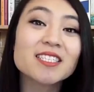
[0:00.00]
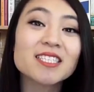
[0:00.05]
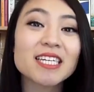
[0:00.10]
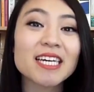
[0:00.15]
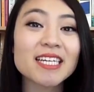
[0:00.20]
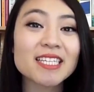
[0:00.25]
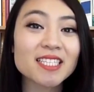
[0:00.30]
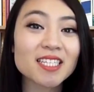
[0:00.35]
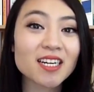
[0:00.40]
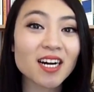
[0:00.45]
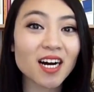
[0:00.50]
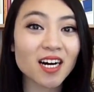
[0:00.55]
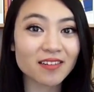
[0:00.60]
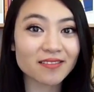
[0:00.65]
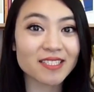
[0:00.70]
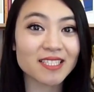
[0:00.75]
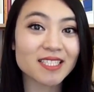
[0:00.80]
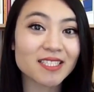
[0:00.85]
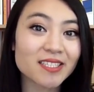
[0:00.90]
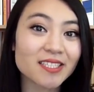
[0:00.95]
Dates are
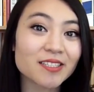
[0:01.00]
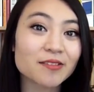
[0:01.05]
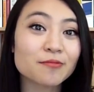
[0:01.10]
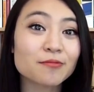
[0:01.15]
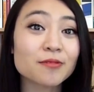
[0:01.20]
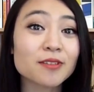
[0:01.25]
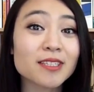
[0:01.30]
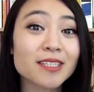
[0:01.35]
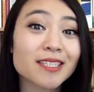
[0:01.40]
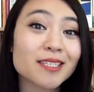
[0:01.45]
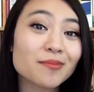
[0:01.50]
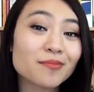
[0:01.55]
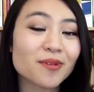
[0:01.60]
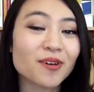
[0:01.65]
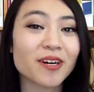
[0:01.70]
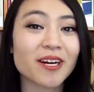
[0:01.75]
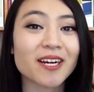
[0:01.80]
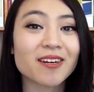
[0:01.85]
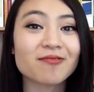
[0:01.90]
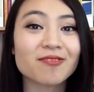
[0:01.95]
obviously really
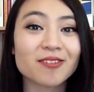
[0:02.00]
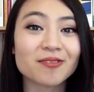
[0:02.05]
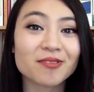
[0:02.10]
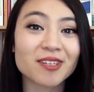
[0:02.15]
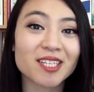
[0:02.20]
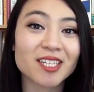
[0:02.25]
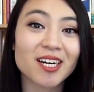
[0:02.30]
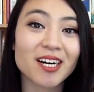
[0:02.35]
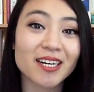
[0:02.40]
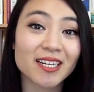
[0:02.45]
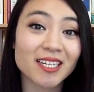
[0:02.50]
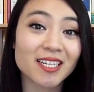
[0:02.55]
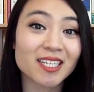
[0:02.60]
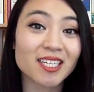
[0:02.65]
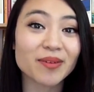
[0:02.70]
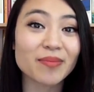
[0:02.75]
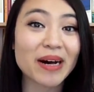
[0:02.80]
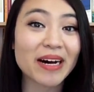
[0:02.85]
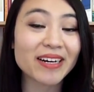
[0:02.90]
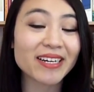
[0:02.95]
important when we're
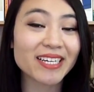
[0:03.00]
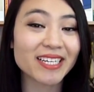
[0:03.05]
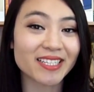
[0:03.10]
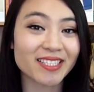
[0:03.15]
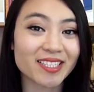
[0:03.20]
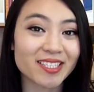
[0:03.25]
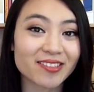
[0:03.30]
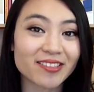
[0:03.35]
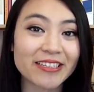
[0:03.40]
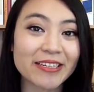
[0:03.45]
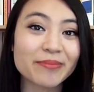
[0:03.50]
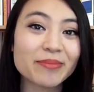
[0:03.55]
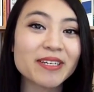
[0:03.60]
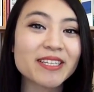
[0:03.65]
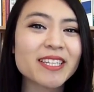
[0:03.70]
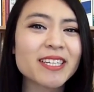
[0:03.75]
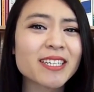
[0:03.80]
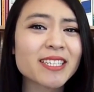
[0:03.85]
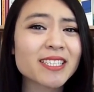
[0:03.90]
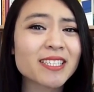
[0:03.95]
talking about history,
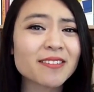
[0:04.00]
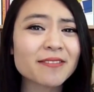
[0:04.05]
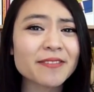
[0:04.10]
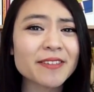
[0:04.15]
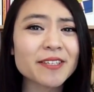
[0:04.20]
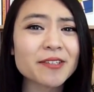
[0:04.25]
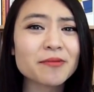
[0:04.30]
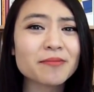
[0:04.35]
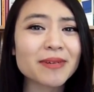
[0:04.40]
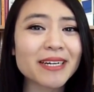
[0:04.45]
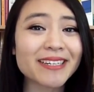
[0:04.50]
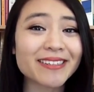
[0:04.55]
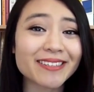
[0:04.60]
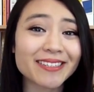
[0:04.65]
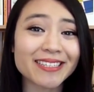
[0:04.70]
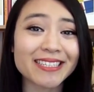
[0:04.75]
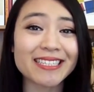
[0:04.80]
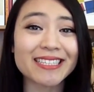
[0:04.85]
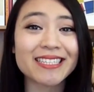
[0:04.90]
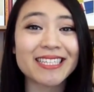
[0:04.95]
but there's a few minor
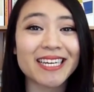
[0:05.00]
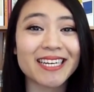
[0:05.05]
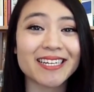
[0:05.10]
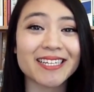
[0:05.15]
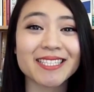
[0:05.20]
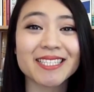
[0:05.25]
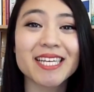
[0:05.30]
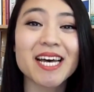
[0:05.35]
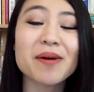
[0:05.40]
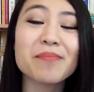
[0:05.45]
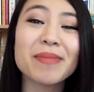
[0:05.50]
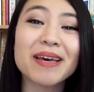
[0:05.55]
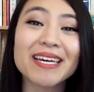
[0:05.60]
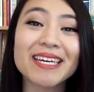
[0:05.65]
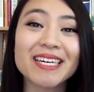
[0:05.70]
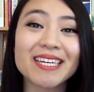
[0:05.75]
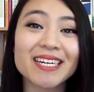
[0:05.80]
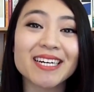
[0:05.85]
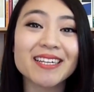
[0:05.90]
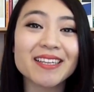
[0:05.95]
details that
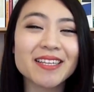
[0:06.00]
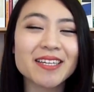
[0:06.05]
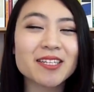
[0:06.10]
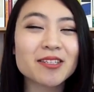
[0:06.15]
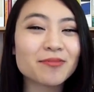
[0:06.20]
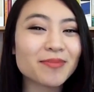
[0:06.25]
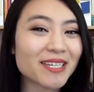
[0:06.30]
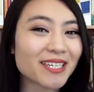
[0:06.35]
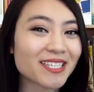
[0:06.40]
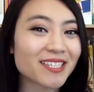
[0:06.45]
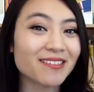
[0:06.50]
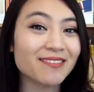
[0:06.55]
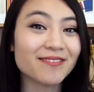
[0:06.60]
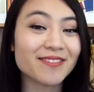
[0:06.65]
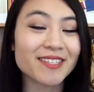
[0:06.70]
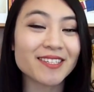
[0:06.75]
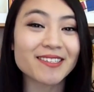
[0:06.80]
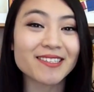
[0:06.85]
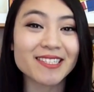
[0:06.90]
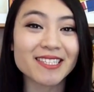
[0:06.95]
make it a little bit
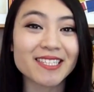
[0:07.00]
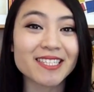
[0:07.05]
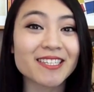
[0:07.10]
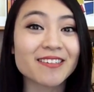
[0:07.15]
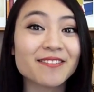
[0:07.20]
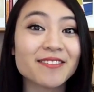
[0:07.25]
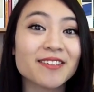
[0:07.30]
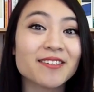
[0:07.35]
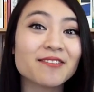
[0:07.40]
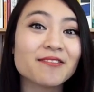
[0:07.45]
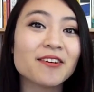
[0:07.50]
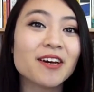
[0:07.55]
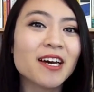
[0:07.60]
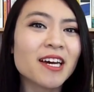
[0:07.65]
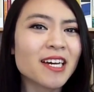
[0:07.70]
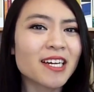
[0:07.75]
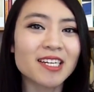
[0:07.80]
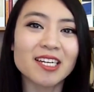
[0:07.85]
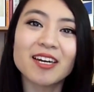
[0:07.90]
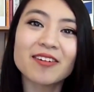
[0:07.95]
confusing if you
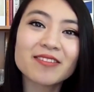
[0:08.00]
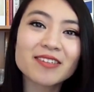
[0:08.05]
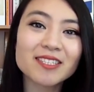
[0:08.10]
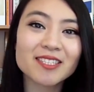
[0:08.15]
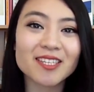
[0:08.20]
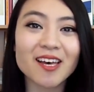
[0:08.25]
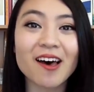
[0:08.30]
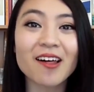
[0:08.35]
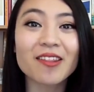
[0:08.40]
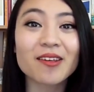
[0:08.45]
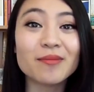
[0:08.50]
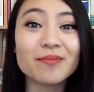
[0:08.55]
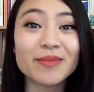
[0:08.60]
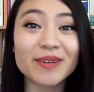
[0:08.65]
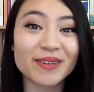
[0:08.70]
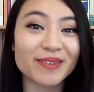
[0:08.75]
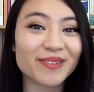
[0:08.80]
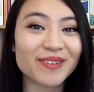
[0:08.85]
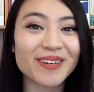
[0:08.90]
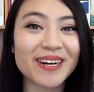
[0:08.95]
never saw them
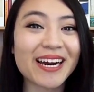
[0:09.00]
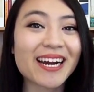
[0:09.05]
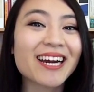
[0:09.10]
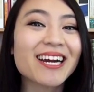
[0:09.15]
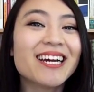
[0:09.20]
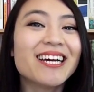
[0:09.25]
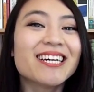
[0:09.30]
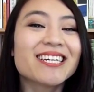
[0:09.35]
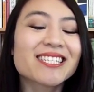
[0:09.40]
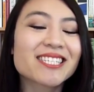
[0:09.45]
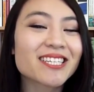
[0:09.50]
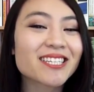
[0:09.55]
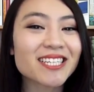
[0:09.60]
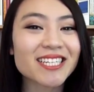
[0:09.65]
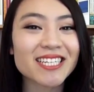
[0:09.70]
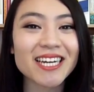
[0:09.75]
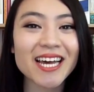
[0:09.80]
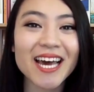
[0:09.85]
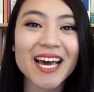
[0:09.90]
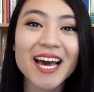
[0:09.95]
before. So
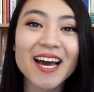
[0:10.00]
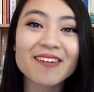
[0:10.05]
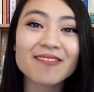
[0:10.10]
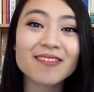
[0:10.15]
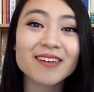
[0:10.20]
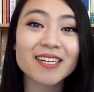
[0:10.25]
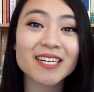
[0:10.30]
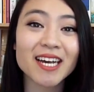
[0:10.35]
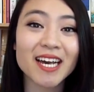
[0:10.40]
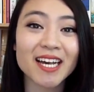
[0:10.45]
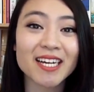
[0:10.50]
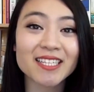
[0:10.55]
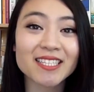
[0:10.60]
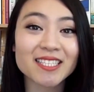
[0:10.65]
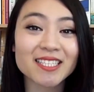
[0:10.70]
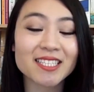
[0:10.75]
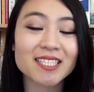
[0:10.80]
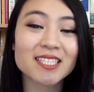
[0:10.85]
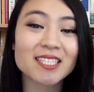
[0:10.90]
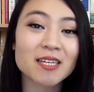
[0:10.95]
today I want to
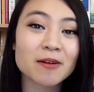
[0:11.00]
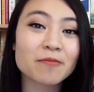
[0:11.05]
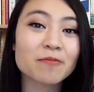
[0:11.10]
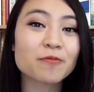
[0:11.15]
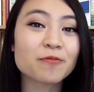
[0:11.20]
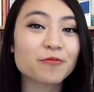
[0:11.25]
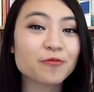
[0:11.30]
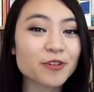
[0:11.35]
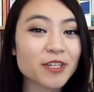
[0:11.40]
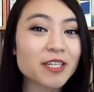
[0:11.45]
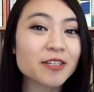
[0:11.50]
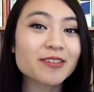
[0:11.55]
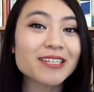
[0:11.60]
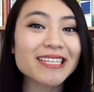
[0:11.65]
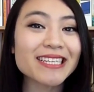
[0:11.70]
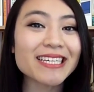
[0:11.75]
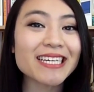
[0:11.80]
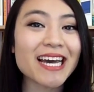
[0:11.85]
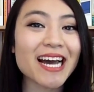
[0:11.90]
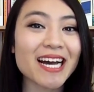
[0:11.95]
answer some
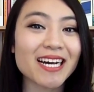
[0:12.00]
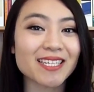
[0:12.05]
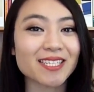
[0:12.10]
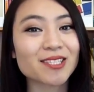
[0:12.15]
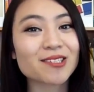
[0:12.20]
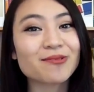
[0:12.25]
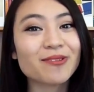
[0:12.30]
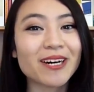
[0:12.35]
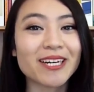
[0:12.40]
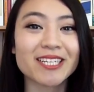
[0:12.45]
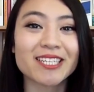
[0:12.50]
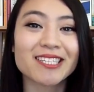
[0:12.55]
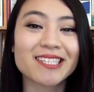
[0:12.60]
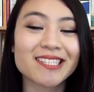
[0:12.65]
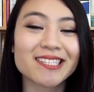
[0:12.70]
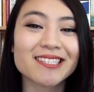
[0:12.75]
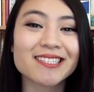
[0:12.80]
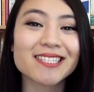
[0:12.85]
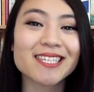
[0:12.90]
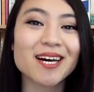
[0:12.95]
frequently asked
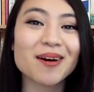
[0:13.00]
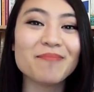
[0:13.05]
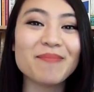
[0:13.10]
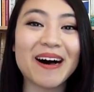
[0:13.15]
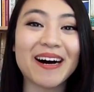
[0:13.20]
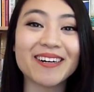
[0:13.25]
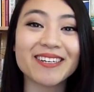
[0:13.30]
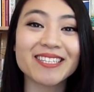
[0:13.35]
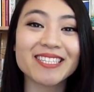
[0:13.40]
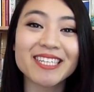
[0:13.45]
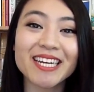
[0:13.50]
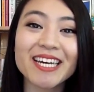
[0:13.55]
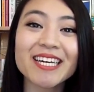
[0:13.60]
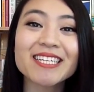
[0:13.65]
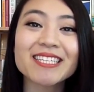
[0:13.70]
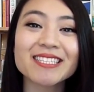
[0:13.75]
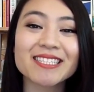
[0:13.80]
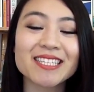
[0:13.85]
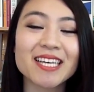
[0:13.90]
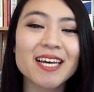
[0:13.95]
questions about
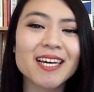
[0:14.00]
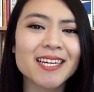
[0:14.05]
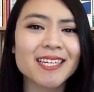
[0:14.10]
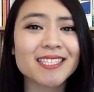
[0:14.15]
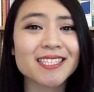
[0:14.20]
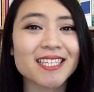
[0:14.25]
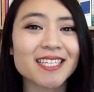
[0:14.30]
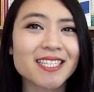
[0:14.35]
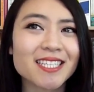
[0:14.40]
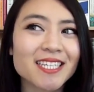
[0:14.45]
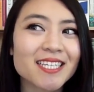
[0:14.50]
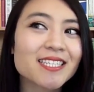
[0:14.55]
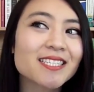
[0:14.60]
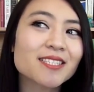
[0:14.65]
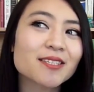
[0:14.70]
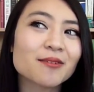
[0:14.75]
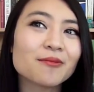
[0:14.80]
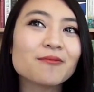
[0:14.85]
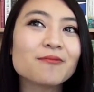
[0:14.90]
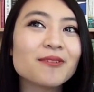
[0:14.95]
dates, such
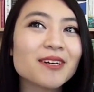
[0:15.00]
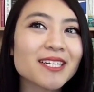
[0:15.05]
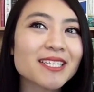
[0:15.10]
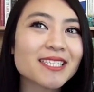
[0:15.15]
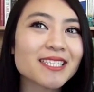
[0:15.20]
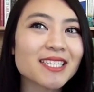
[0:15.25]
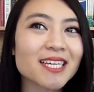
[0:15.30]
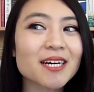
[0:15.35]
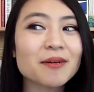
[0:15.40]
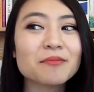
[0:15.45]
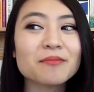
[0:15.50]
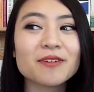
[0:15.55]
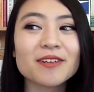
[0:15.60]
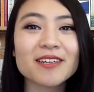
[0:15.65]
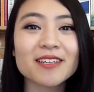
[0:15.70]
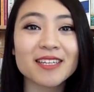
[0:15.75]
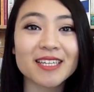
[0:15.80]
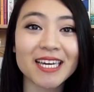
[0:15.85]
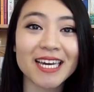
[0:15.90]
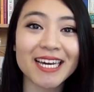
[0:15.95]
as what's up
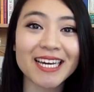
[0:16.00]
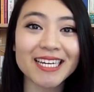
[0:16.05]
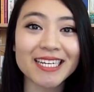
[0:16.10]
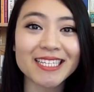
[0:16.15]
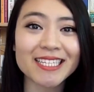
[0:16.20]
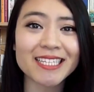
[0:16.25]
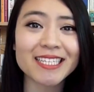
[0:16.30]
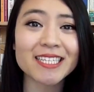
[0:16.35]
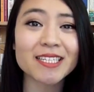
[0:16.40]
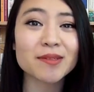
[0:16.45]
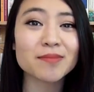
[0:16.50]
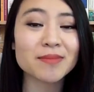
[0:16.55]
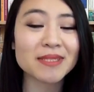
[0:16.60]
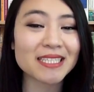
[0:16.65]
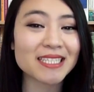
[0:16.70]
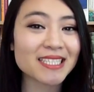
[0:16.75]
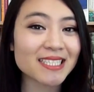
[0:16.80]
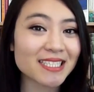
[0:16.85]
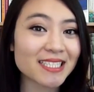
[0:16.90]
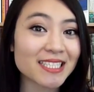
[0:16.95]
with AD,
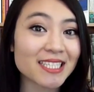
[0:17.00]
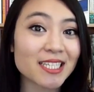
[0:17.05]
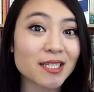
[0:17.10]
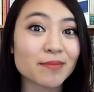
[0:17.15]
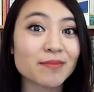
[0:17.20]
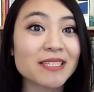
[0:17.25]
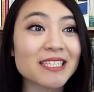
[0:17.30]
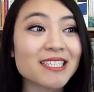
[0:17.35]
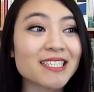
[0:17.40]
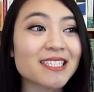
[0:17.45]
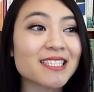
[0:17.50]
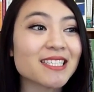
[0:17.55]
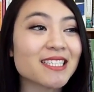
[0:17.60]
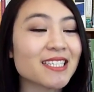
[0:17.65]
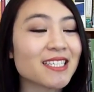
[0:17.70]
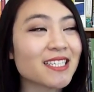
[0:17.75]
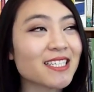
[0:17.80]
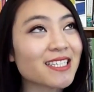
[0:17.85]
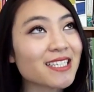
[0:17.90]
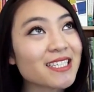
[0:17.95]
BC,
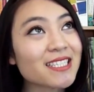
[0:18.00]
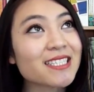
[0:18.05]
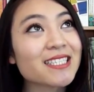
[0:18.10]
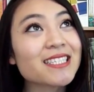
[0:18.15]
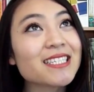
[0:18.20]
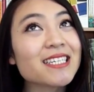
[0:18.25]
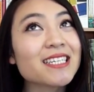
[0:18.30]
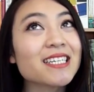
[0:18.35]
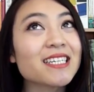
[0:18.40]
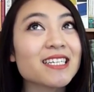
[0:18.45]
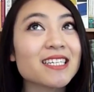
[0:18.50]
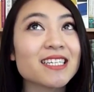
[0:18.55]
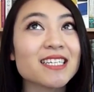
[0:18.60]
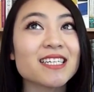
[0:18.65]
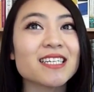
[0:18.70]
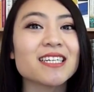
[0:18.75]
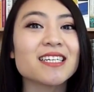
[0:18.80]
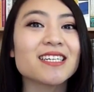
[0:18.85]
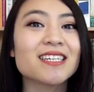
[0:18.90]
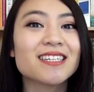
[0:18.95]
BCE,
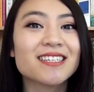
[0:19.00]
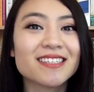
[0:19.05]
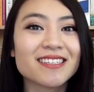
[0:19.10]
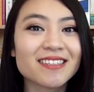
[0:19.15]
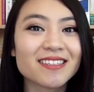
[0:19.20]
CE?